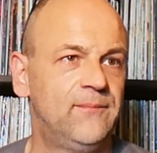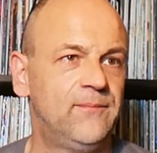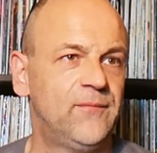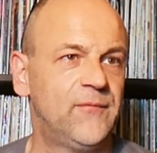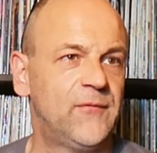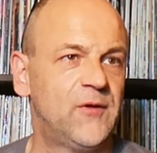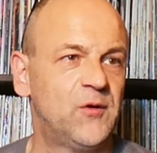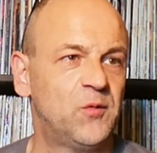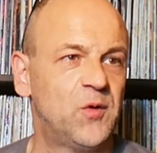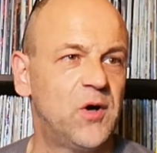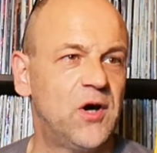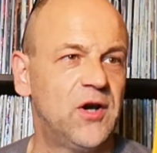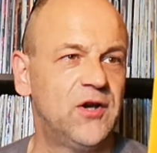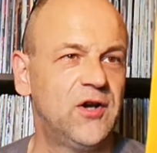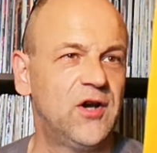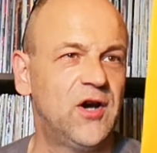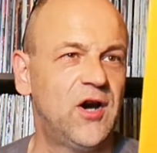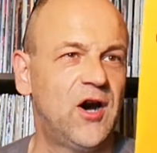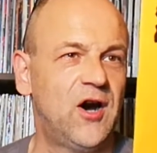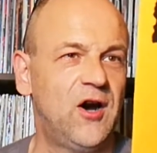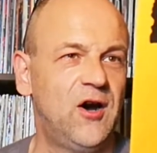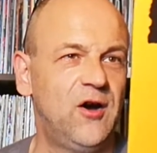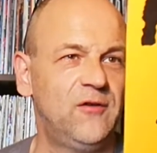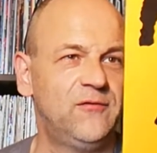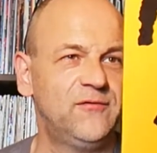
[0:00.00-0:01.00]
The one
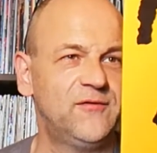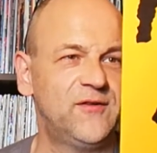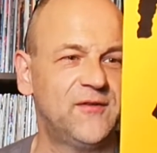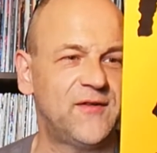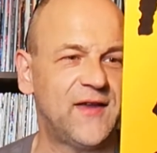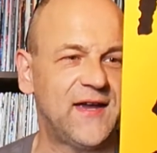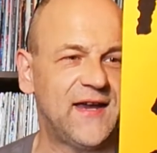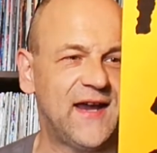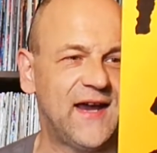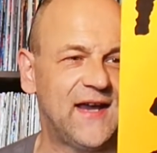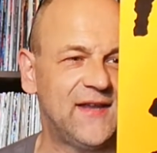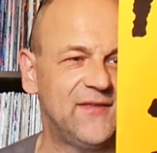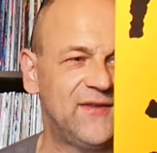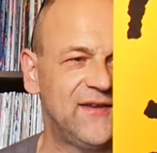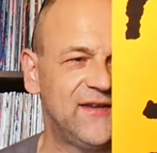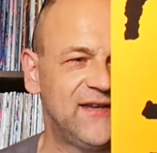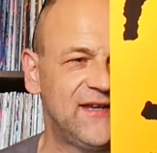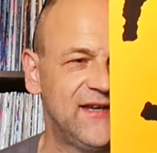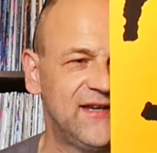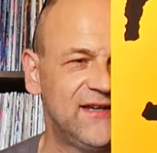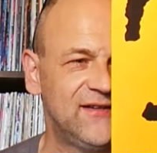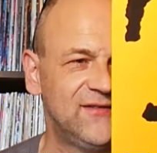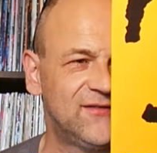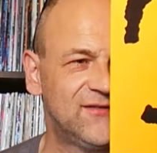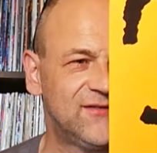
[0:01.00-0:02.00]
after they had the
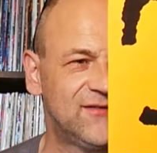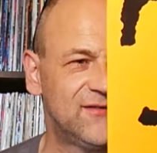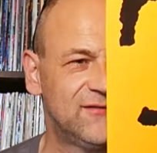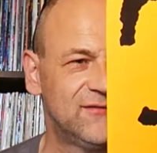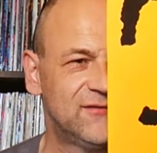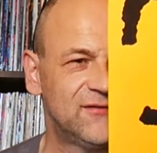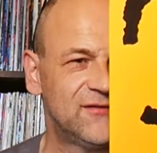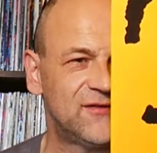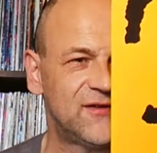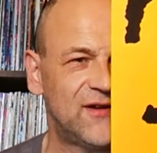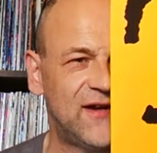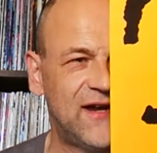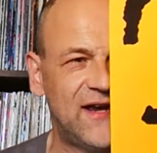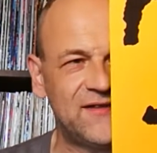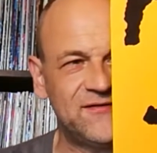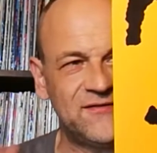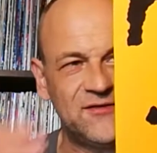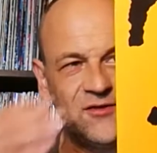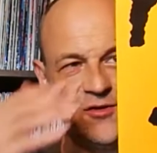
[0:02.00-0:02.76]
hits. So it hasn't